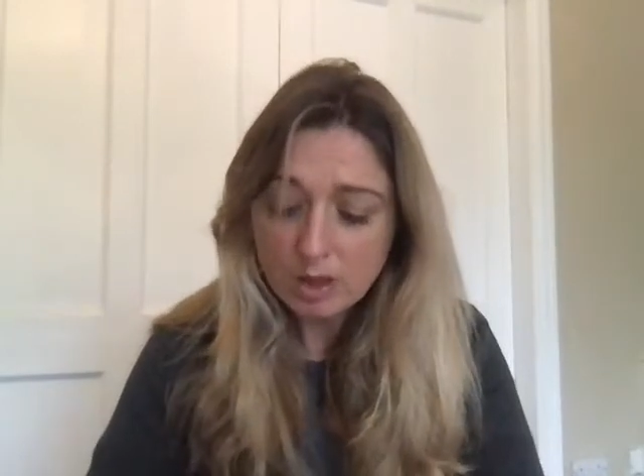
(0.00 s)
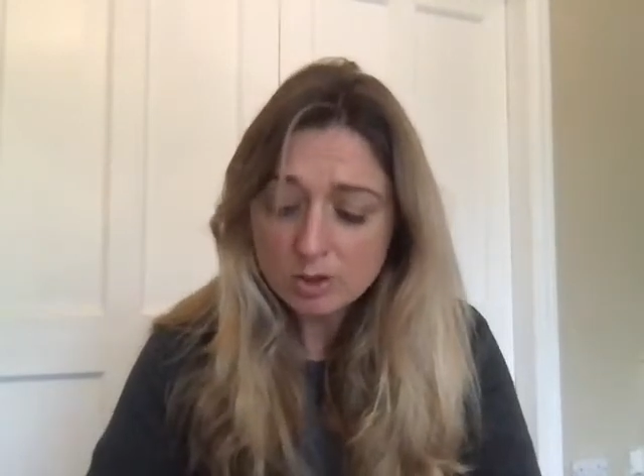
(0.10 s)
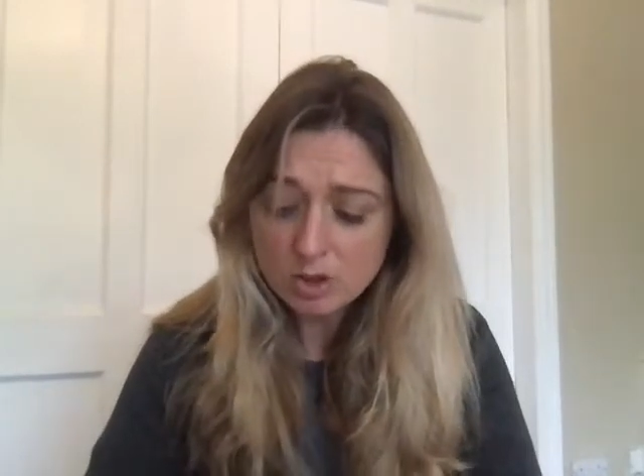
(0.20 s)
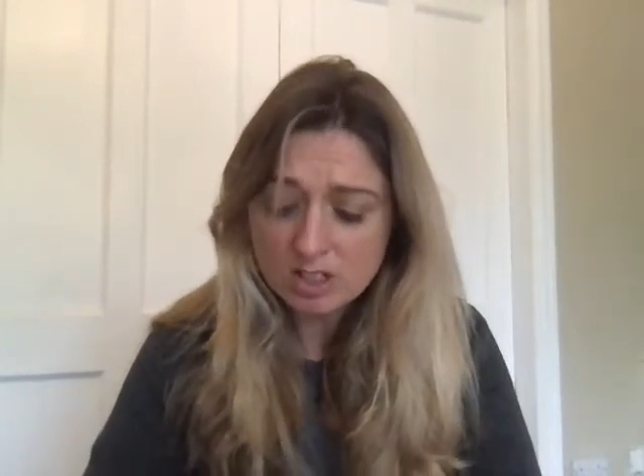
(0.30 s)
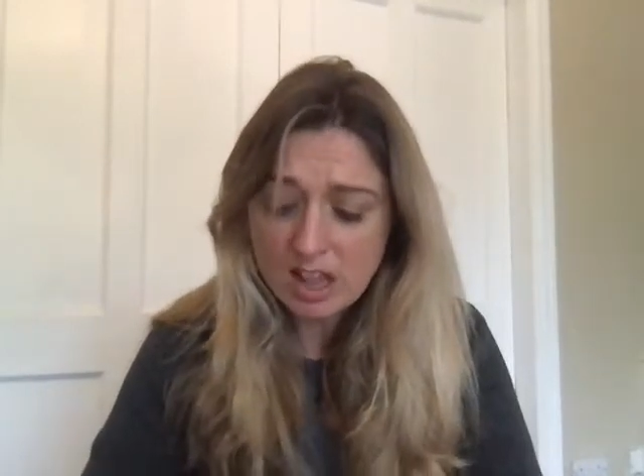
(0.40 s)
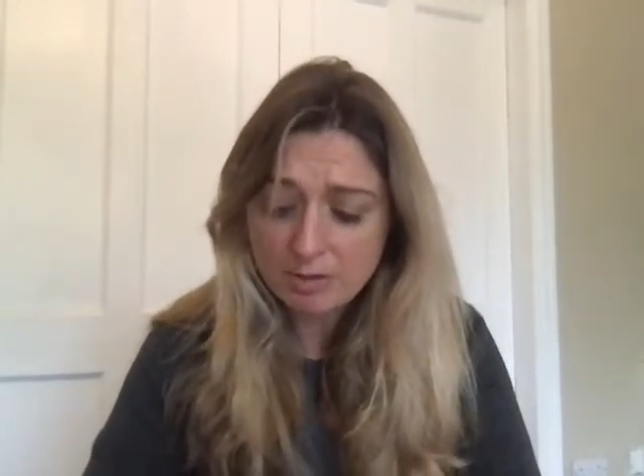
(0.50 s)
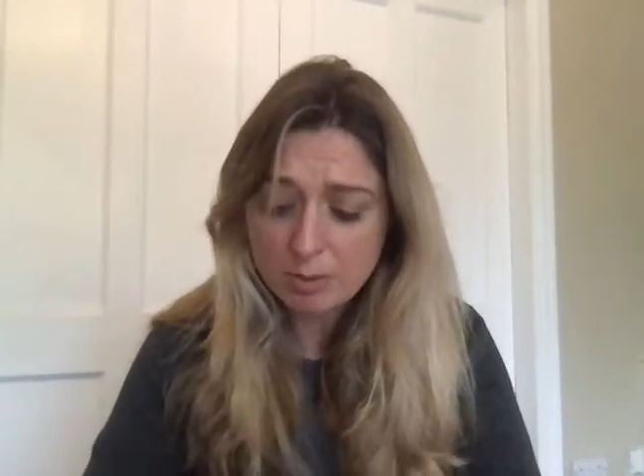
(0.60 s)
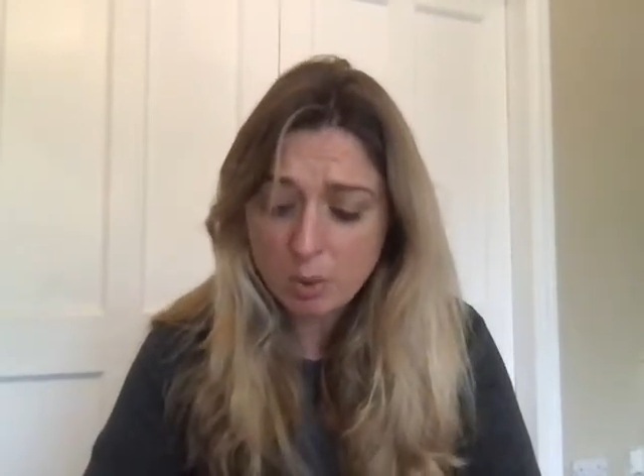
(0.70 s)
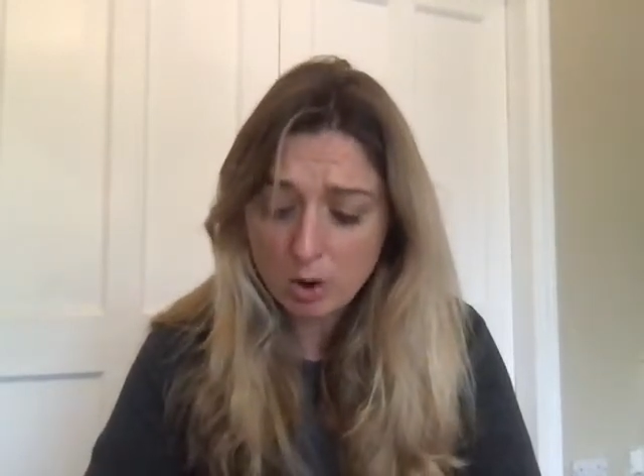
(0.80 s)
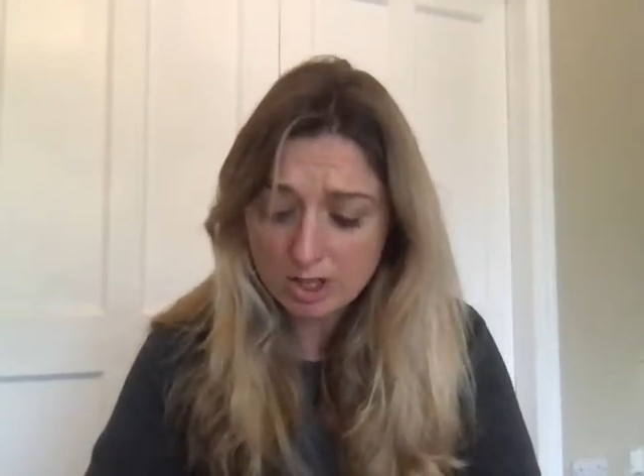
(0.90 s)
So the
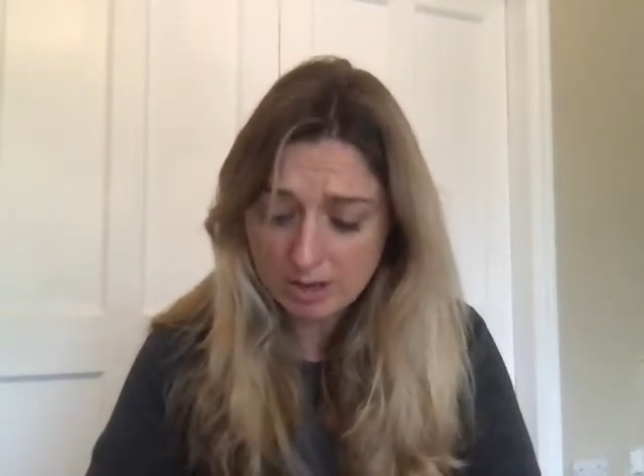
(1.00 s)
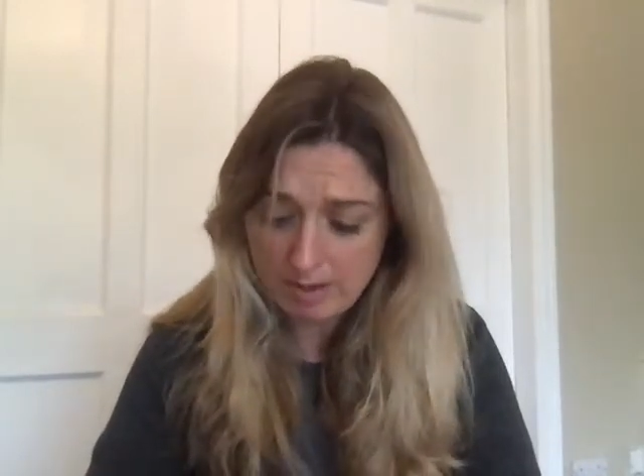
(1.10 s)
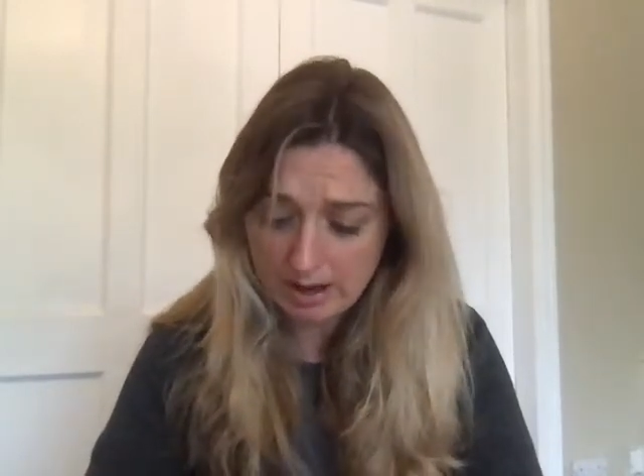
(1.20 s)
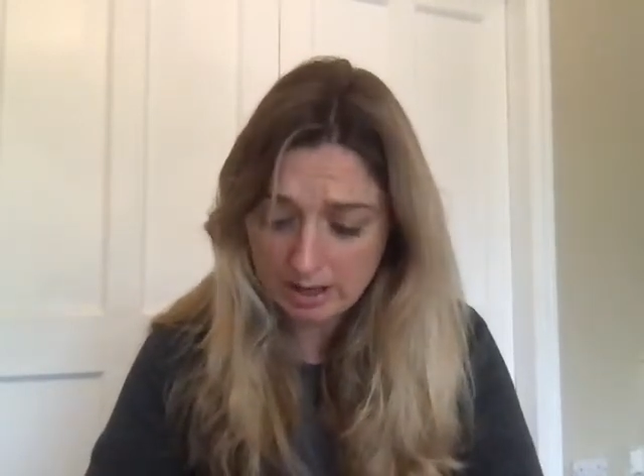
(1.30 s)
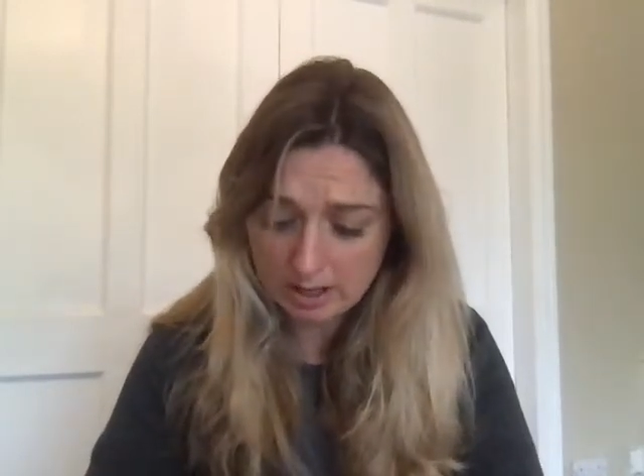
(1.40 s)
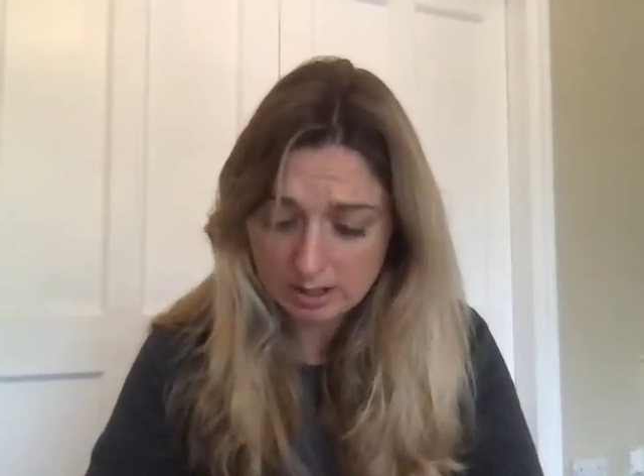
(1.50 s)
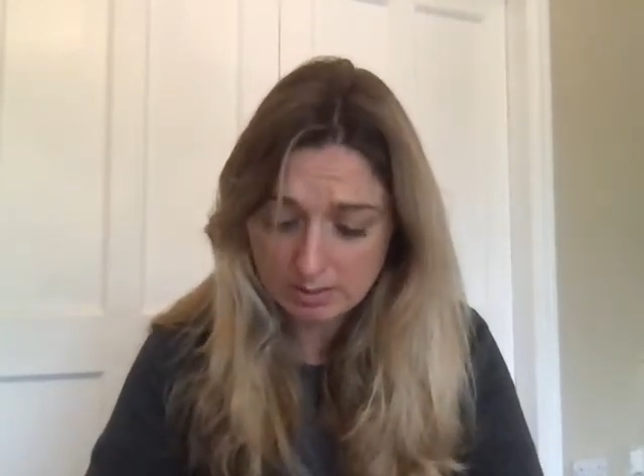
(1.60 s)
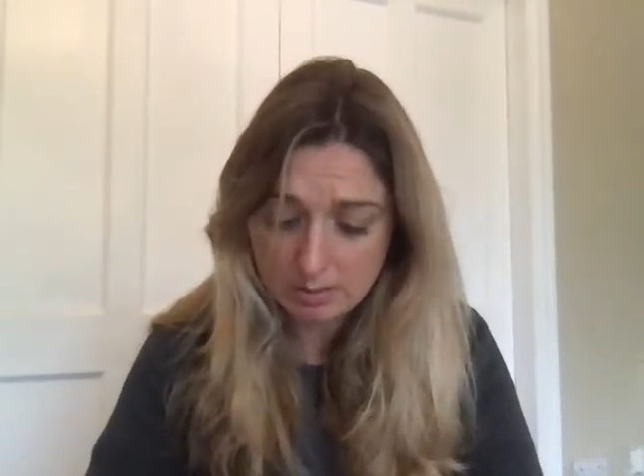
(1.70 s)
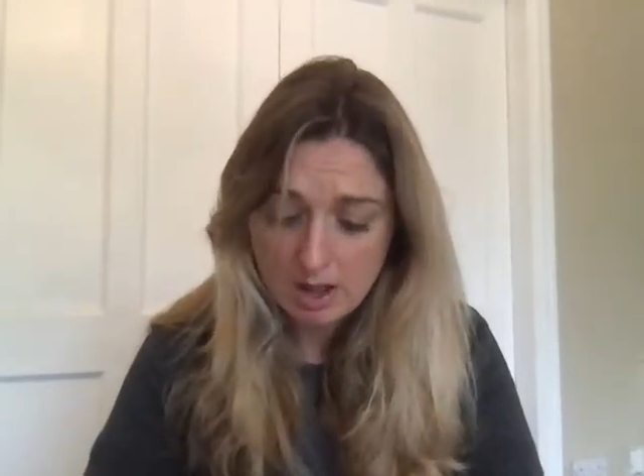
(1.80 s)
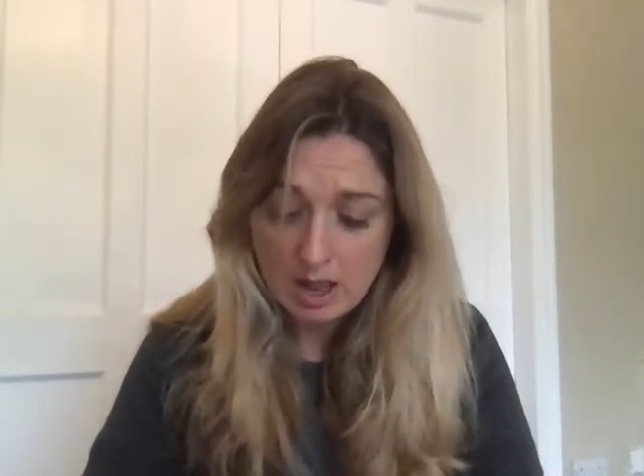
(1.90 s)
self-reporting
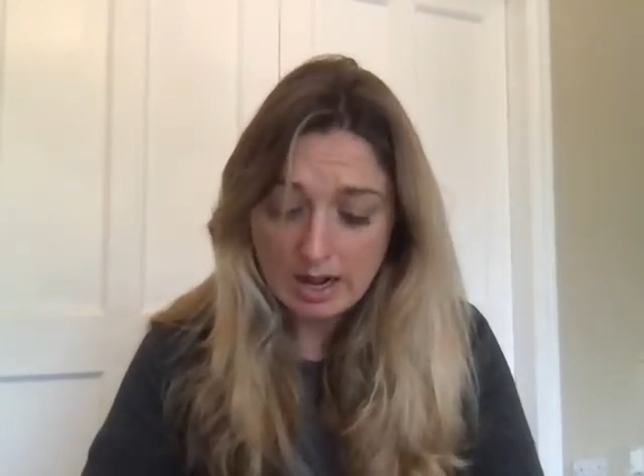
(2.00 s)
mechanism